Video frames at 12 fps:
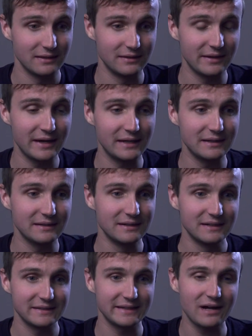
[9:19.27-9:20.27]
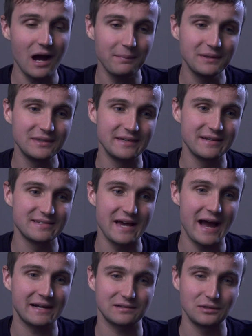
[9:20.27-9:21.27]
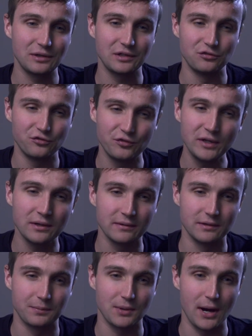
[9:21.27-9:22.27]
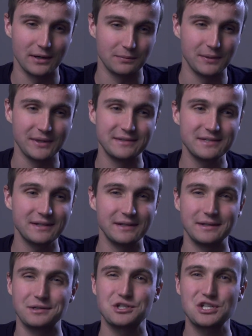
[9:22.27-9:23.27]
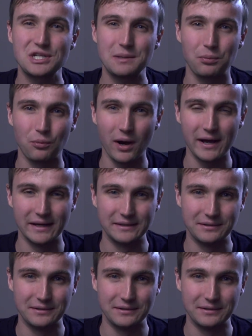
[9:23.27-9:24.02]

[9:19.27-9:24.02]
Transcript: They copied the exact look and feel of the product, but they did it in a cheap way.